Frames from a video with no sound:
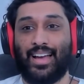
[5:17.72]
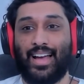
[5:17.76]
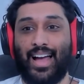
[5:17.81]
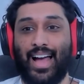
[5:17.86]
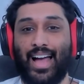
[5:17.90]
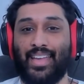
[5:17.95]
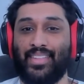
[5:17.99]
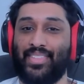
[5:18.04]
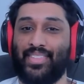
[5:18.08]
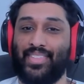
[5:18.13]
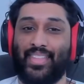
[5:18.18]

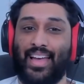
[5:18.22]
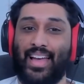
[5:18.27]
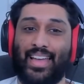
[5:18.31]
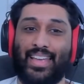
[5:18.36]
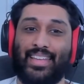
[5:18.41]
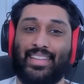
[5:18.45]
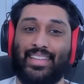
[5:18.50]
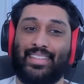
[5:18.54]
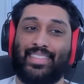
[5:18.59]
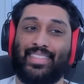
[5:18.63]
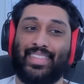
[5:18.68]

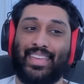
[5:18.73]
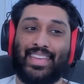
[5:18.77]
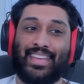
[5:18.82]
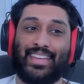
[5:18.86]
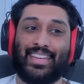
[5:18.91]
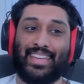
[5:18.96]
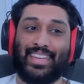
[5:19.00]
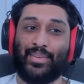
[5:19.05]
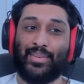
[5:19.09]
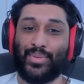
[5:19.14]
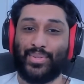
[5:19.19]
I
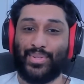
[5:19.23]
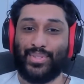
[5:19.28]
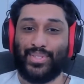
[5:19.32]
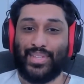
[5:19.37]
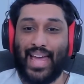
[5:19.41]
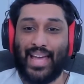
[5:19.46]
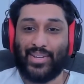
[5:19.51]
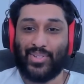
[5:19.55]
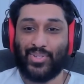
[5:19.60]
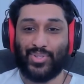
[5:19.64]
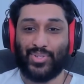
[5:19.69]
think it was
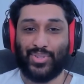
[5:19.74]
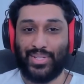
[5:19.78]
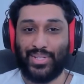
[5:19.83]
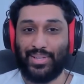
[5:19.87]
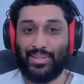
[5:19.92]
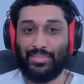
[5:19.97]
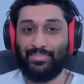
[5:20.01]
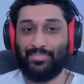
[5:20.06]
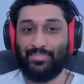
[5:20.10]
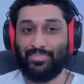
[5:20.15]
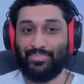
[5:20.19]

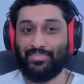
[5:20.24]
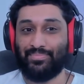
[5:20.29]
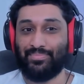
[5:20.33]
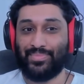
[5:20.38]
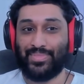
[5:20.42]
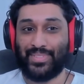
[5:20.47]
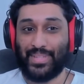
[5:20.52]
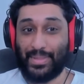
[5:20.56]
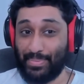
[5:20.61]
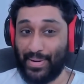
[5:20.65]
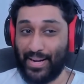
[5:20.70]
actually
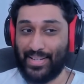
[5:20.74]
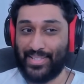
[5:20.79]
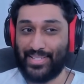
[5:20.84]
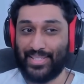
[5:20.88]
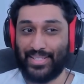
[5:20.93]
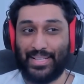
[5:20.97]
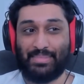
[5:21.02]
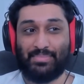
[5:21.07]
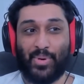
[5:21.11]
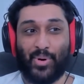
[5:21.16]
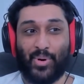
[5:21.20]

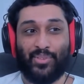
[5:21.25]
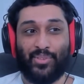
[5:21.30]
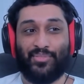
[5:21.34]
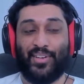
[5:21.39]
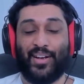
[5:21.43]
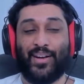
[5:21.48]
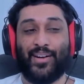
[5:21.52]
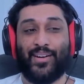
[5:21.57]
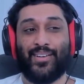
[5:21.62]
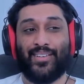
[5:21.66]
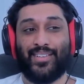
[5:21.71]
surprisingly more
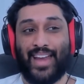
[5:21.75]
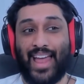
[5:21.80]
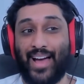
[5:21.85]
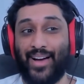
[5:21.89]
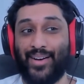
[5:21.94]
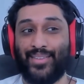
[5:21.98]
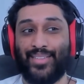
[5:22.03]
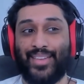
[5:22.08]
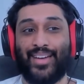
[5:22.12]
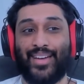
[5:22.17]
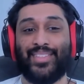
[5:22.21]
fair
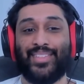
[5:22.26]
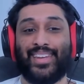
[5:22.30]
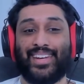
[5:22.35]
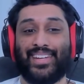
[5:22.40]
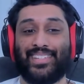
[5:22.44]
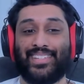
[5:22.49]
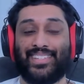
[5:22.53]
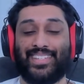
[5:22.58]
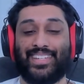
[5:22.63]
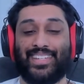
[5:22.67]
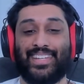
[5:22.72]
now that I
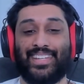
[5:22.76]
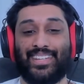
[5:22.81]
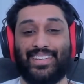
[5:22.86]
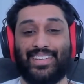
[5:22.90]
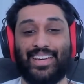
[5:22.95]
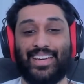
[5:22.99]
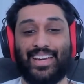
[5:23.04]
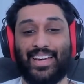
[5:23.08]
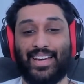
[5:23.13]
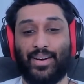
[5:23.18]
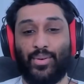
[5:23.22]
see
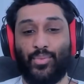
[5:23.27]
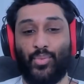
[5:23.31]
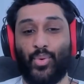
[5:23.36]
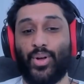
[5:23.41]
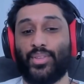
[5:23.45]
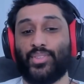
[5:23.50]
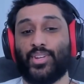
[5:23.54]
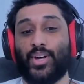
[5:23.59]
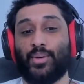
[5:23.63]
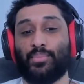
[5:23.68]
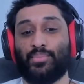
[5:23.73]

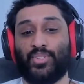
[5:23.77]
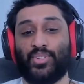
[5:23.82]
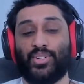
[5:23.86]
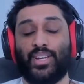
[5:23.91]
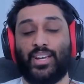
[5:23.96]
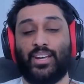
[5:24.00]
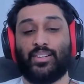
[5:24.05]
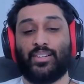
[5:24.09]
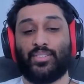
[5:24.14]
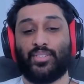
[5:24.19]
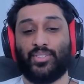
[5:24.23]
what top tier
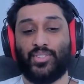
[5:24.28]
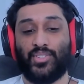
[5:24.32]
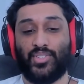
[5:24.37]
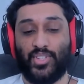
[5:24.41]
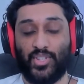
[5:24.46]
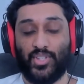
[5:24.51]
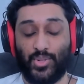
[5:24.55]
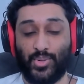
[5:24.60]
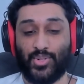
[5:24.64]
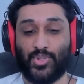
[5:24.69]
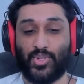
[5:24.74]
characters
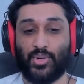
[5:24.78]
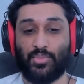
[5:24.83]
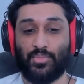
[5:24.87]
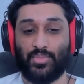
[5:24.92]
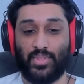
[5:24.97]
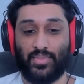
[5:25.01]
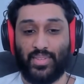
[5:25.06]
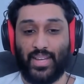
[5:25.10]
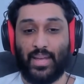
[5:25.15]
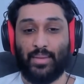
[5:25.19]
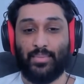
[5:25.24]
do in terms
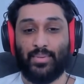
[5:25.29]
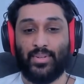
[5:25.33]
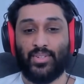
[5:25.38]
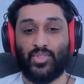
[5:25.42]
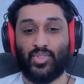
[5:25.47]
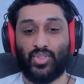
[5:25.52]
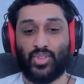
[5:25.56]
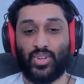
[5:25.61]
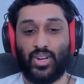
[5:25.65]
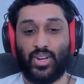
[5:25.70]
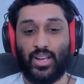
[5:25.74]
of
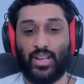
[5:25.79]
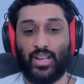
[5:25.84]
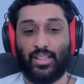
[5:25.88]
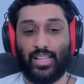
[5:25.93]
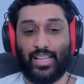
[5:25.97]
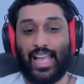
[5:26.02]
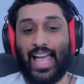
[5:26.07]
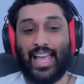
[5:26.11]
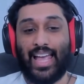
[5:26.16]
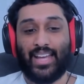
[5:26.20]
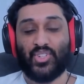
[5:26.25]
damage.
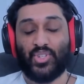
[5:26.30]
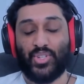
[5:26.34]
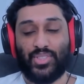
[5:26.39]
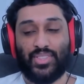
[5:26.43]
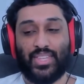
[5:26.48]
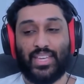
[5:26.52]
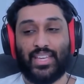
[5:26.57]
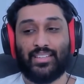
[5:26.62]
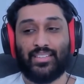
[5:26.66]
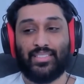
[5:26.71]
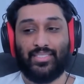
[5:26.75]
Like, I actually
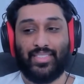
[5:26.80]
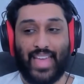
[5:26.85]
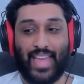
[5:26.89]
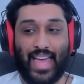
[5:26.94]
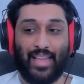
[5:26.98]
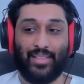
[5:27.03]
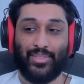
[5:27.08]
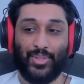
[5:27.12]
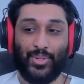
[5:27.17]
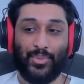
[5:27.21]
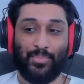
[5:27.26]
think
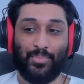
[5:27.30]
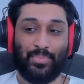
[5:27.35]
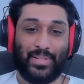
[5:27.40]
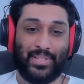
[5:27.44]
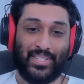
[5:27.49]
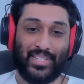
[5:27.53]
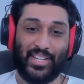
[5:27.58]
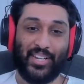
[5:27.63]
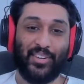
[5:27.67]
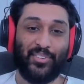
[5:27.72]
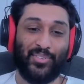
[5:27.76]
that loop
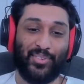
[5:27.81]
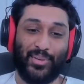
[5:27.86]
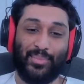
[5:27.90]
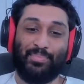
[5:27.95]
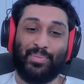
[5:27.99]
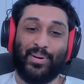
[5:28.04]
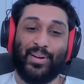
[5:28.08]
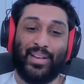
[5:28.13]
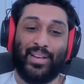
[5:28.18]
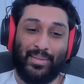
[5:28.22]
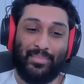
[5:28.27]
itself would
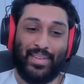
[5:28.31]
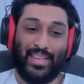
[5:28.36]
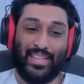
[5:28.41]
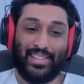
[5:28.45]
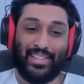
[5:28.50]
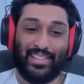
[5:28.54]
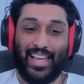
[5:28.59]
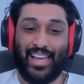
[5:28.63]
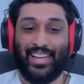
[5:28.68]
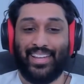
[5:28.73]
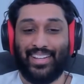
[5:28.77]
put him in
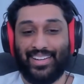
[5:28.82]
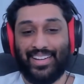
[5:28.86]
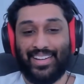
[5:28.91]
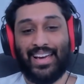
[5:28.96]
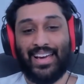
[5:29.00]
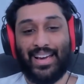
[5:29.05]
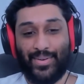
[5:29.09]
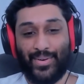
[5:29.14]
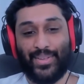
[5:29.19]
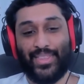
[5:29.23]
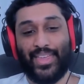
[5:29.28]
line
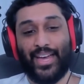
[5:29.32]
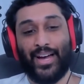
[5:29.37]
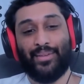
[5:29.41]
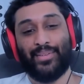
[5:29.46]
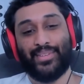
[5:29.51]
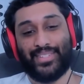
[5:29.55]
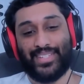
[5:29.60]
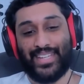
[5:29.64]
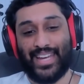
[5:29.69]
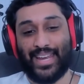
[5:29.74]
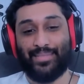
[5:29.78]
with how
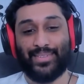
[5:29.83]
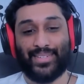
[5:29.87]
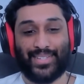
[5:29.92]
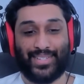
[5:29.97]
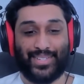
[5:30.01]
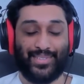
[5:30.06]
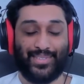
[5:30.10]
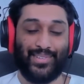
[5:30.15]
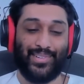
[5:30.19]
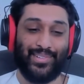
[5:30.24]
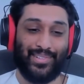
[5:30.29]
much damage
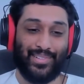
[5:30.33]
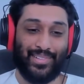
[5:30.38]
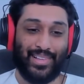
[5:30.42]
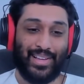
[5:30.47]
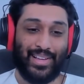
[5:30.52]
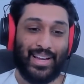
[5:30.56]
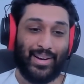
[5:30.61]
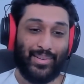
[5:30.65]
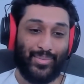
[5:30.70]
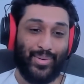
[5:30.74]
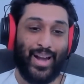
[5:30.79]
Soul,
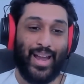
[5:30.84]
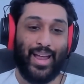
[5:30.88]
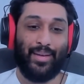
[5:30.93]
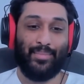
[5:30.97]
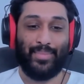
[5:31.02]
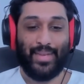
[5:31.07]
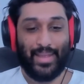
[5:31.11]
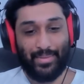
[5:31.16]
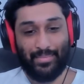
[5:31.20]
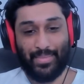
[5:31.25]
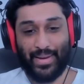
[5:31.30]

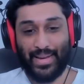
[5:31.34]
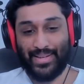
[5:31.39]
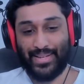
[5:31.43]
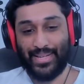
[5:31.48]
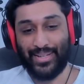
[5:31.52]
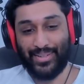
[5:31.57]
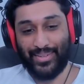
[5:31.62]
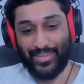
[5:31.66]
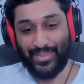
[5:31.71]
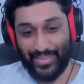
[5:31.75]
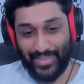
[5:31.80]
Ram, and May
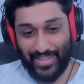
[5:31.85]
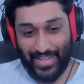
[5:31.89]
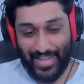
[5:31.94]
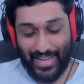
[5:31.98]
do.